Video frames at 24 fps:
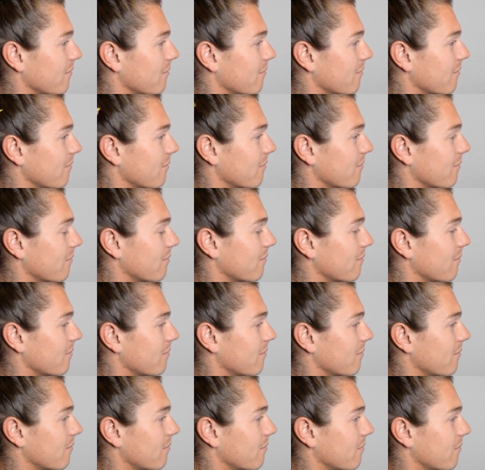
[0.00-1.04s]

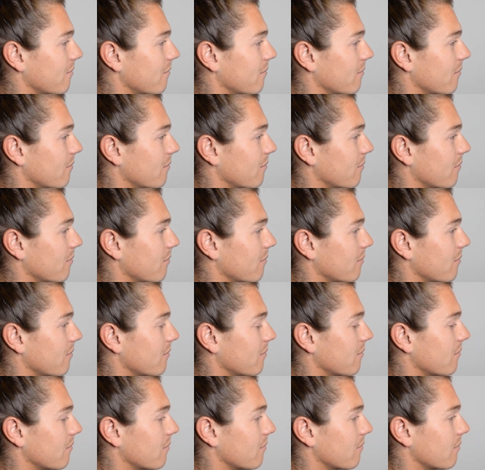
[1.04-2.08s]

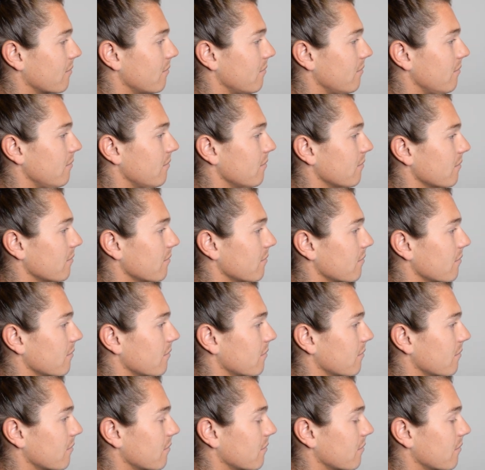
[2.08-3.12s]

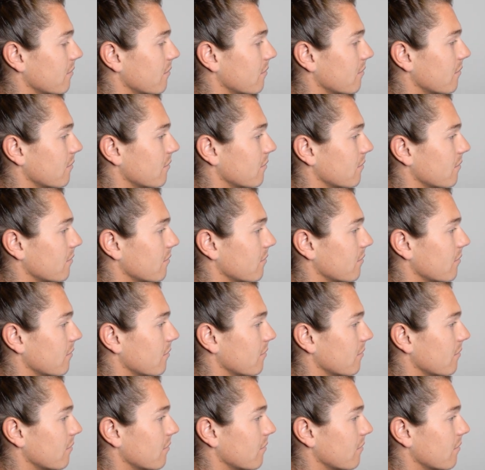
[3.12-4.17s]

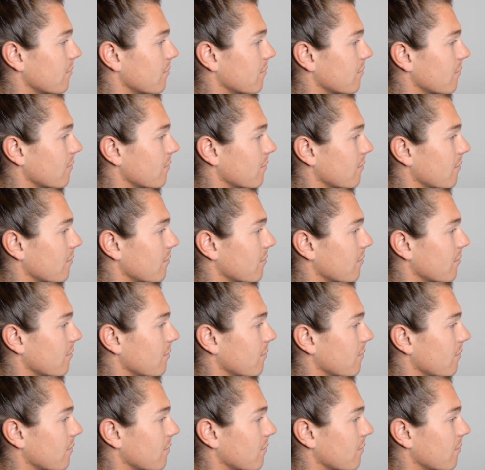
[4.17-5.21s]

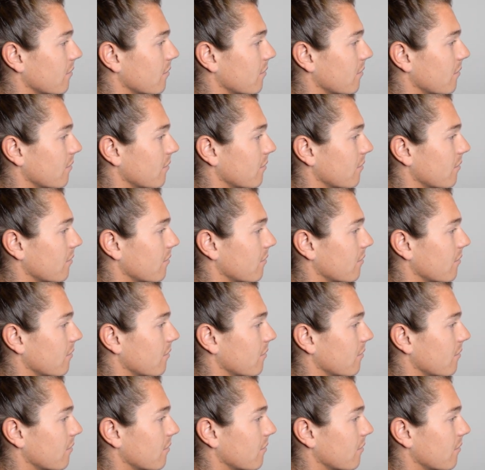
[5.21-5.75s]
No one is speaking in this clip.